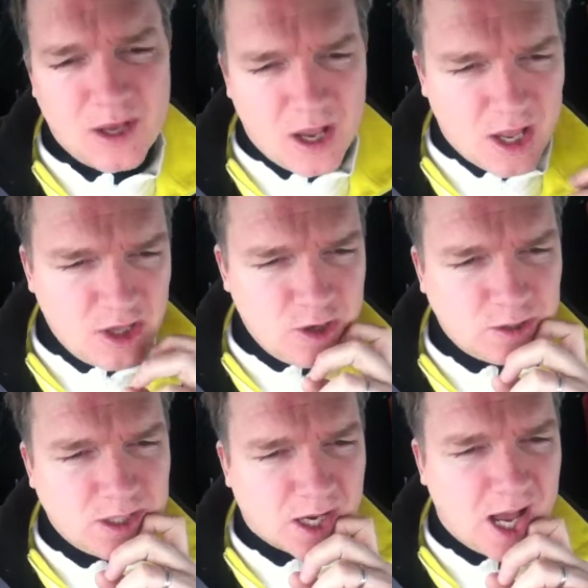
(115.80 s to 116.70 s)

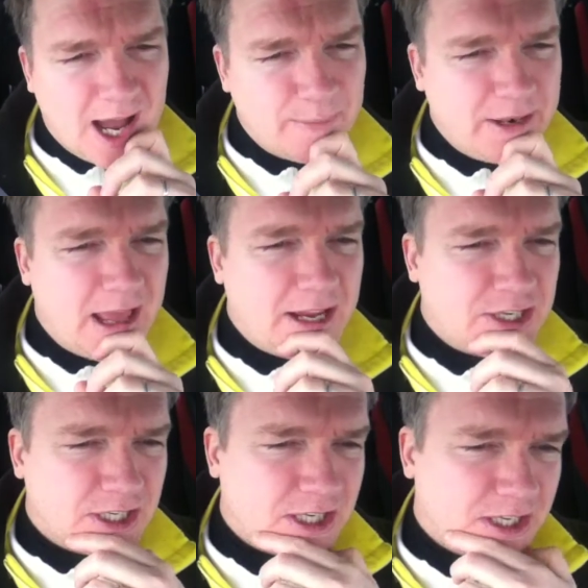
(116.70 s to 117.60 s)
using a
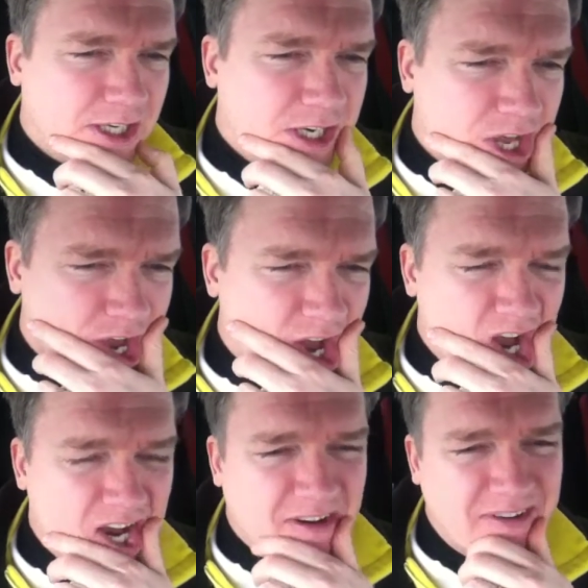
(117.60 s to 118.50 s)
combination
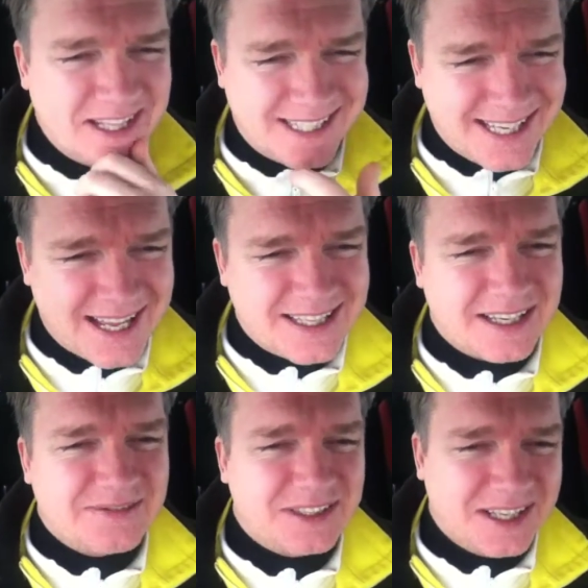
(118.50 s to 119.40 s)
of
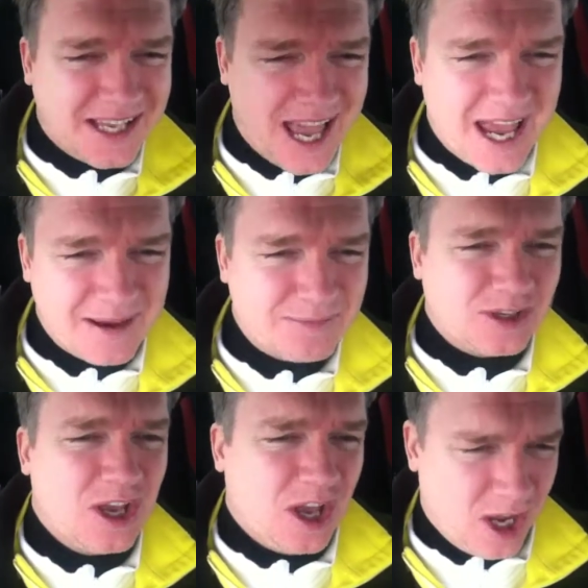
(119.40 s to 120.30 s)
incentives and games
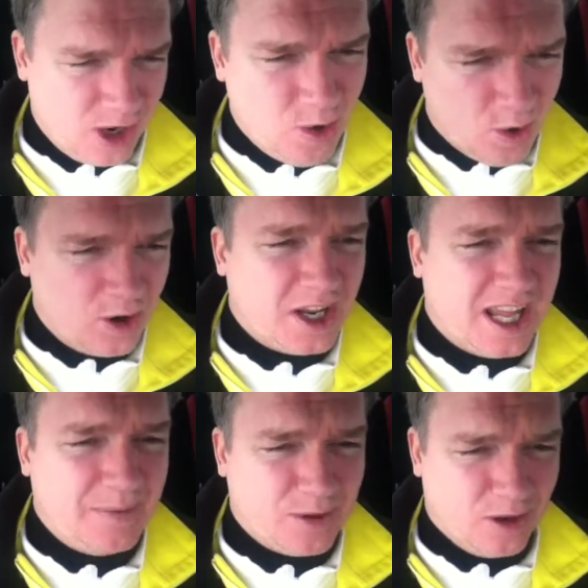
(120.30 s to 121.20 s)
in order to
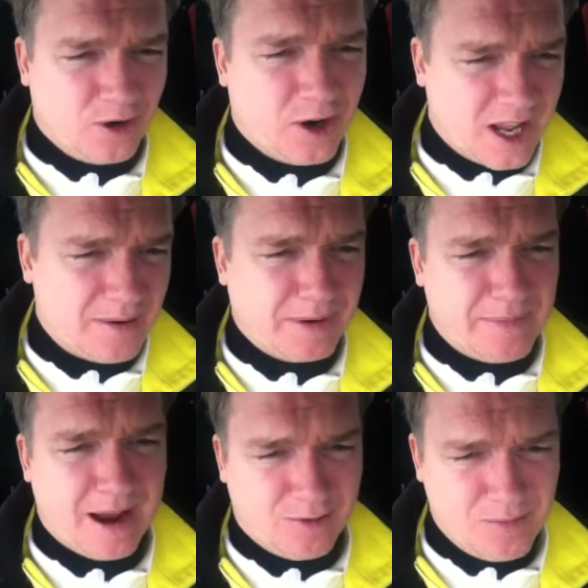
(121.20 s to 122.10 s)
keep the learner coming
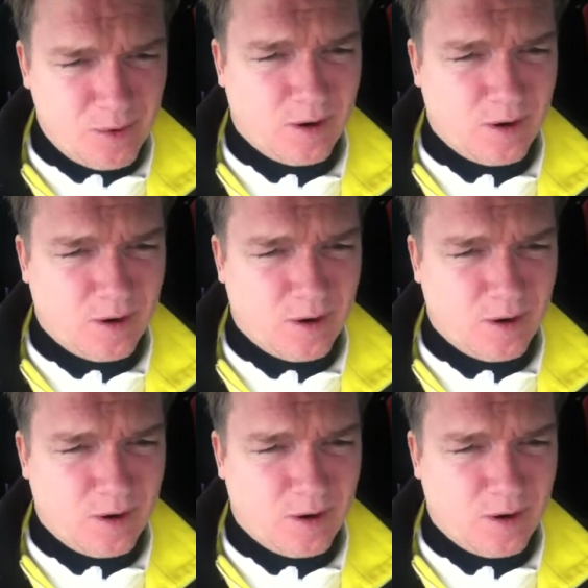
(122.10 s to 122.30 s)
back for more and